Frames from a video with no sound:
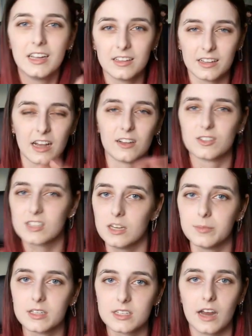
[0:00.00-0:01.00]
the color
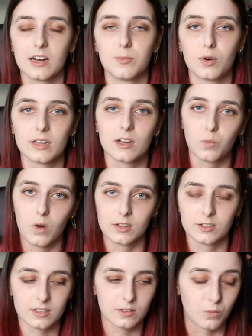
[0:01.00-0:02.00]
scheme is kind of more like
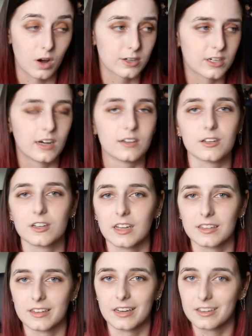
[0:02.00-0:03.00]
watercolored
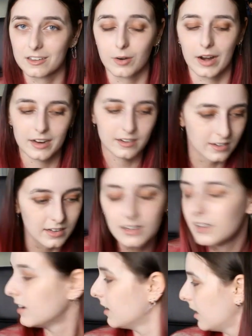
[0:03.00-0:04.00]
and like gray.
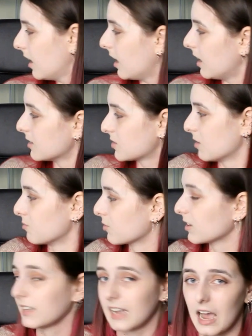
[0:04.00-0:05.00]
So I'm
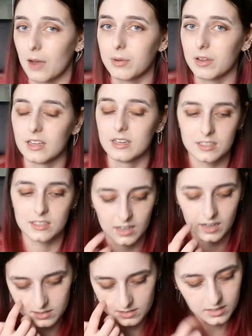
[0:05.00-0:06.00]
really happy they did
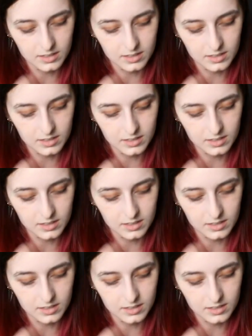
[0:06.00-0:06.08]
that.